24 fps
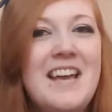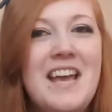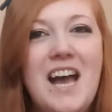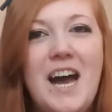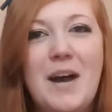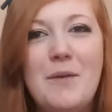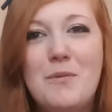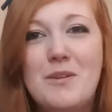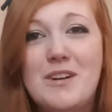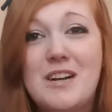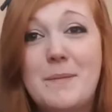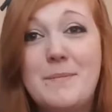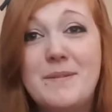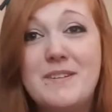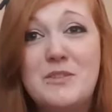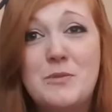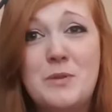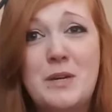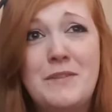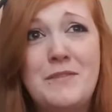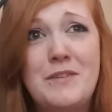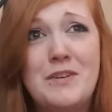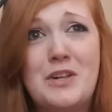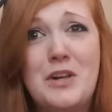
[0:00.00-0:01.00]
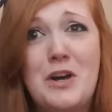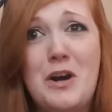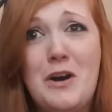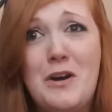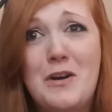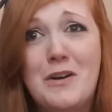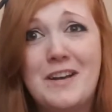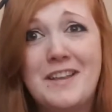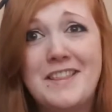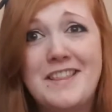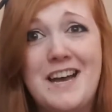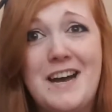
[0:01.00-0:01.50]
I woke up at 12
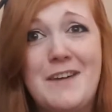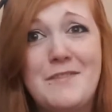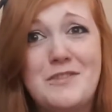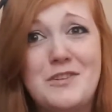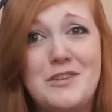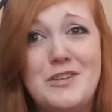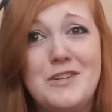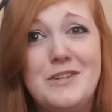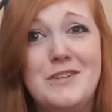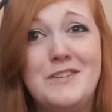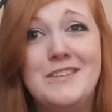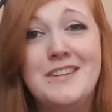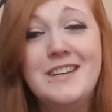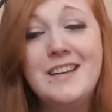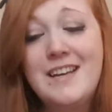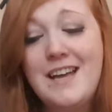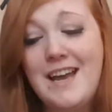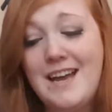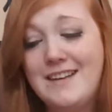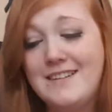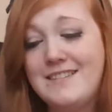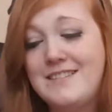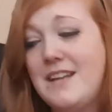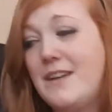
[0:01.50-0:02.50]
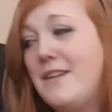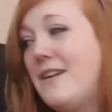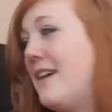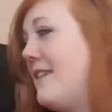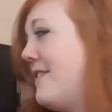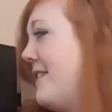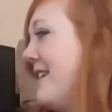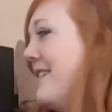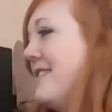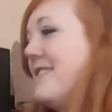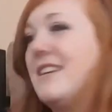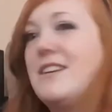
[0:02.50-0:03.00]
o'clock in the afternoon. It's now, I
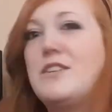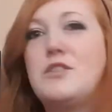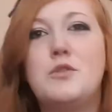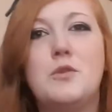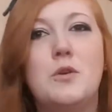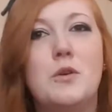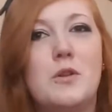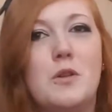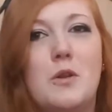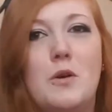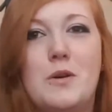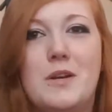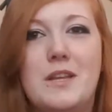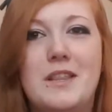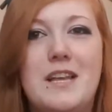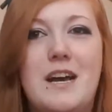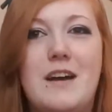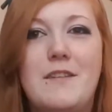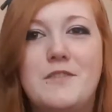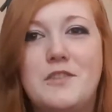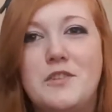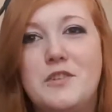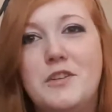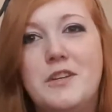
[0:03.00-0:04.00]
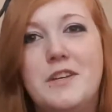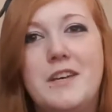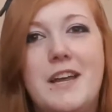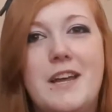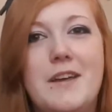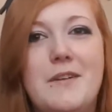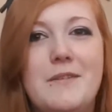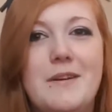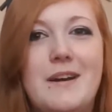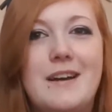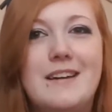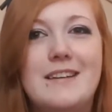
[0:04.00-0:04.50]
think it's like 2 o'clock in the afternoon
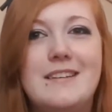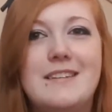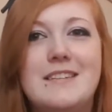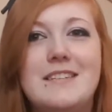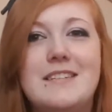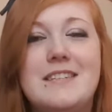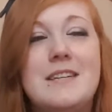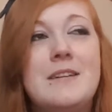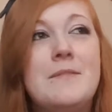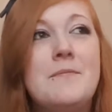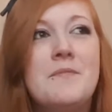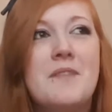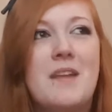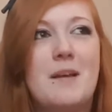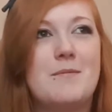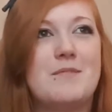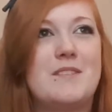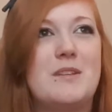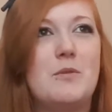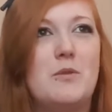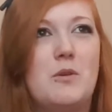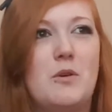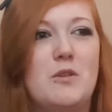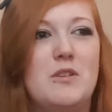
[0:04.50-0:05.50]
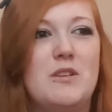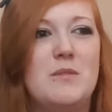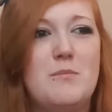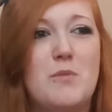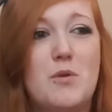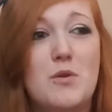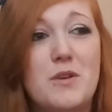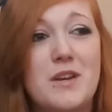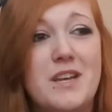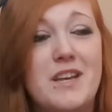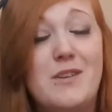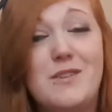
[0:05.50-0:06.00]
now, and I'm still calling it
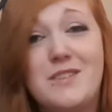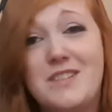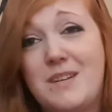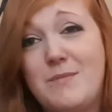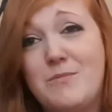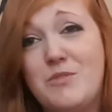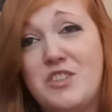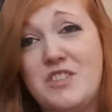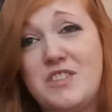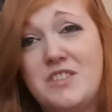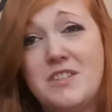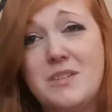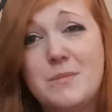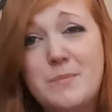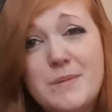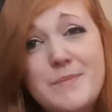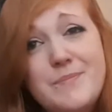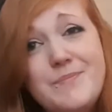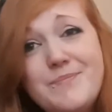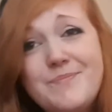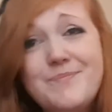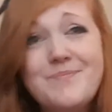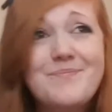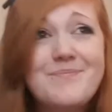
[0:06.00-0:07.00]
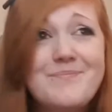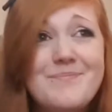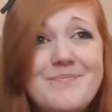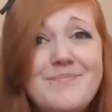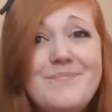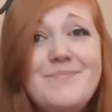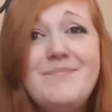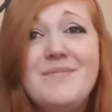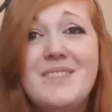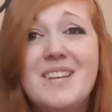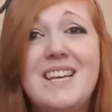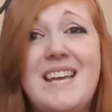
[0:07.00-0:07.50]
morning because I'm just up.
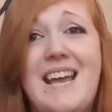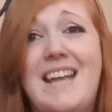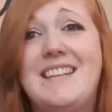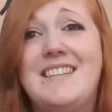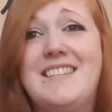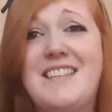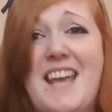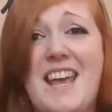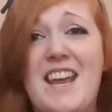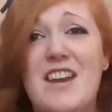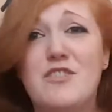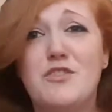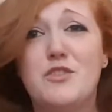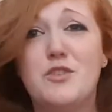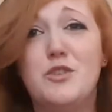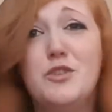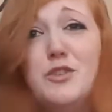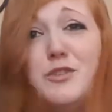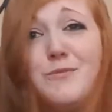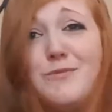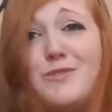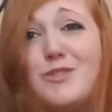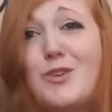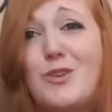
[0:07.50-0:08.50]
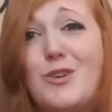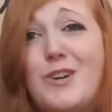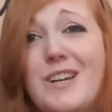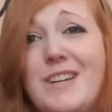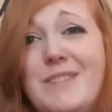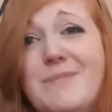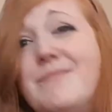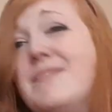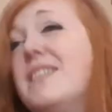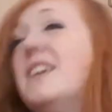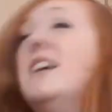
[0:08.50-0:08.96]
Hence the hairdo, sorry.